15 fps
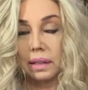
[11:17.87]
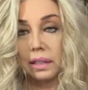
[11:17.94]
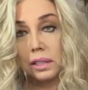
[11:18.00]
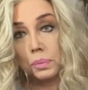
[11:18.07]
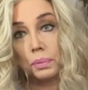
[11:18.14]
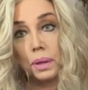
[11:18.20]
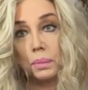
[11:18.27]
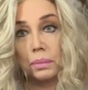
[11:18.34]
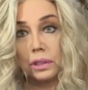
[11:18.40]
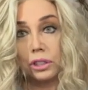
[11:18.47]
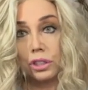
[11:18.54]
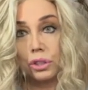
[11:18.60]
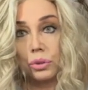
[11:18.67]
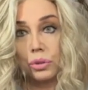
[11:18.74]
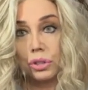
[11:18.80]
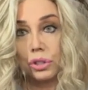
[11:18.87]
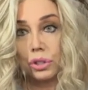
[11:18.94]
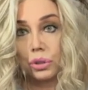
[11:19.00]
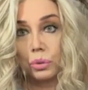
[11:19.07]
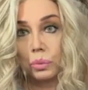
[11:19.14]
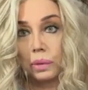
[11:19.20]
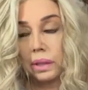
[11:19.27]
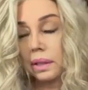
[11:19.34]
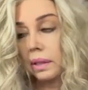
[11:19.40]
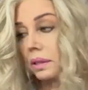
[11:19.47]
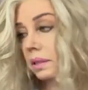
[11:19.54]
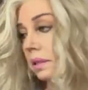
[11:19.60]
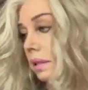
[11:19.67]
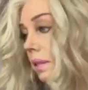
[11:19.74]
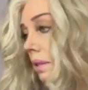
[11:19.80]
I spray my shoes too with
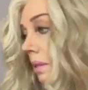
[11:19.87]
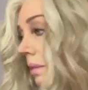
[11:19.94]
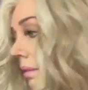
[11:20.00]
this.